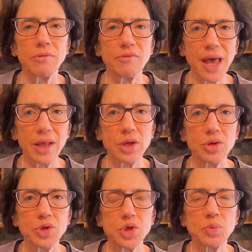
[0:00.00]
what
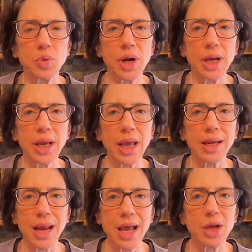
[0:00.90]
values you
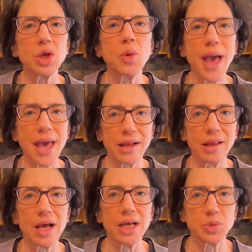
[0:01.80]
bring, and how you
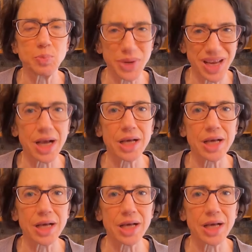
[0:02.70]
analyze